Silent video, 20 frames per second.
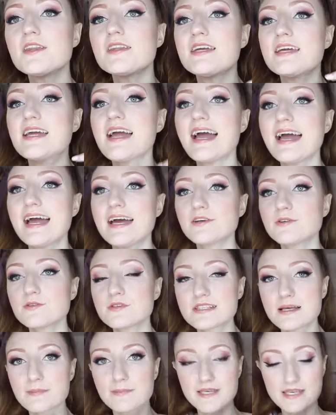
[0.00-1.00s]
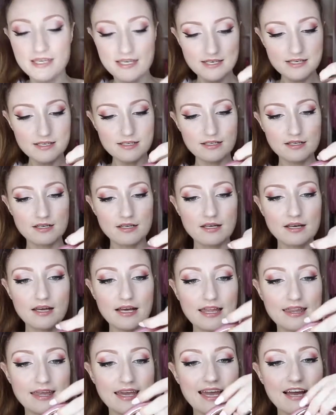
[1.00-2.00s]
The handle's up here,
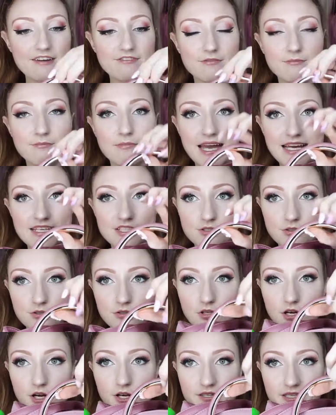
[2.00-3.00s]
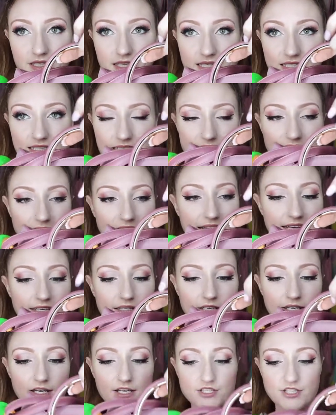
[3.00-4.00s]
they have metal on the
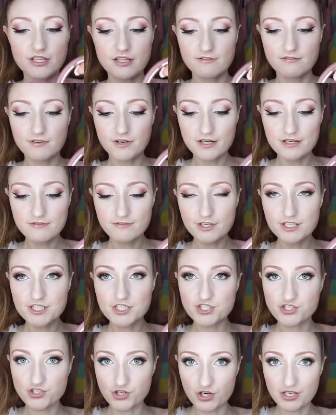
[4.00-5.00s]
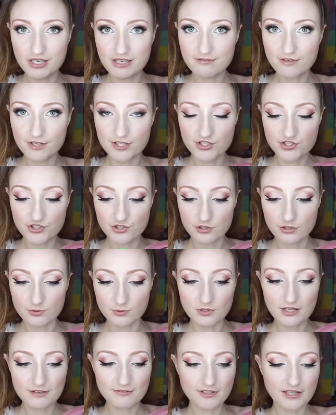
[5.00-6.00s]
inside, so they're very, very sturdy, very
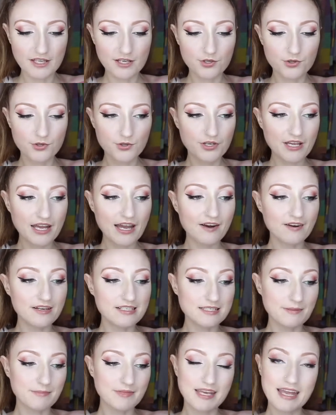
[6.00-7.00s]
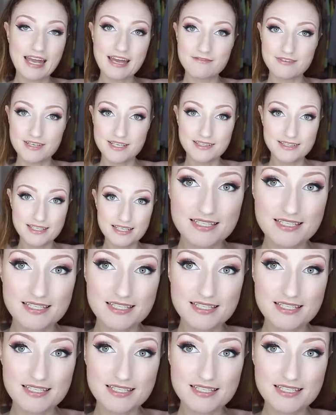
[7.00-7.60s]
durable. I feel like you could carry something heavy in